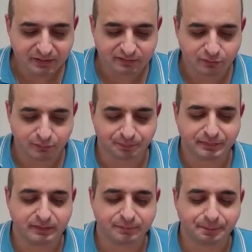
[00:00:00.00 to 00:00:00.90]
So,
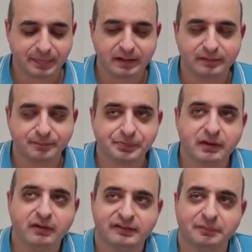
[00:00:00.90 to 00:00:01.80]

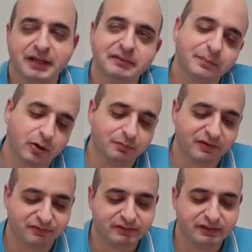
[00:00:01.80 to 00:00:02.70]
sometimes the problem
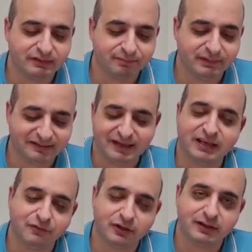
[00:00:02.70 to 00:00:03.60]
with this kind
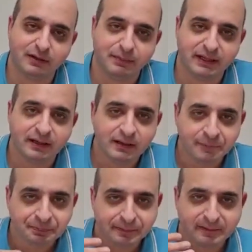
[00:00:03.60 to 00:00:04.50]
of food can be
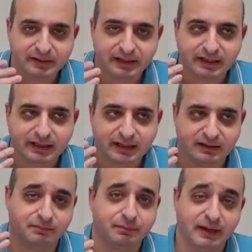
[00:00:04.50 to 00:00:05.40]
the
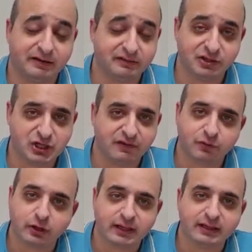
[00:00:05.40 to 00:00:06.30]
person, the chef
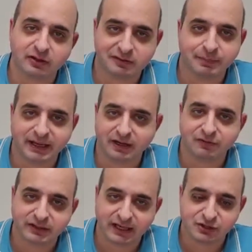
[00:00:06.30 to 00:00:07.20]
cooking it doesn't pay enough
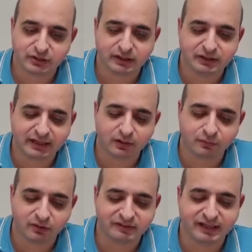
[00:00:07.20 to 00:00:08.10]
attention, and you end up
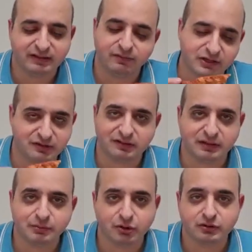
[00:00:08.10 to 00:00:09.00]
one side which is,
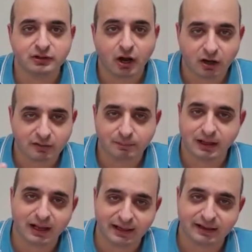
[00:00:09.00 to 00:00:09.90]
like, pure dark
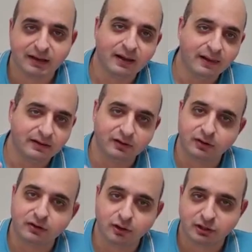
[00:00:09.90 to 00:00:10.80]
black,
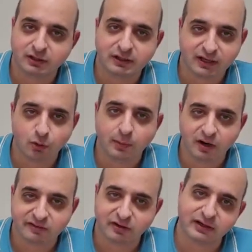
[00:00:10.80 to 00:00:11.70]
good grill
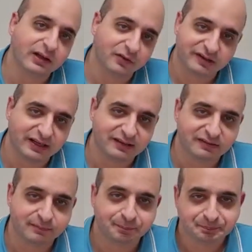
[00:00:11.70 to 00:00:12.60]
marks on it, and other
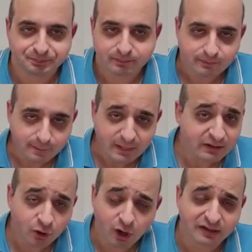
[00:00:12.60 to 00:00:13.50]
sides
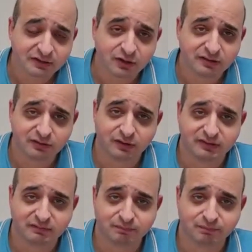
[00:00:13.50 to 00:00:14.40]
not as good, so
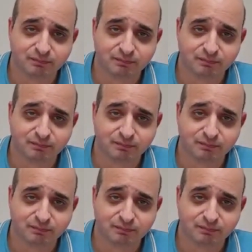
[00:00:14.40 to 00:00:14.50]
it's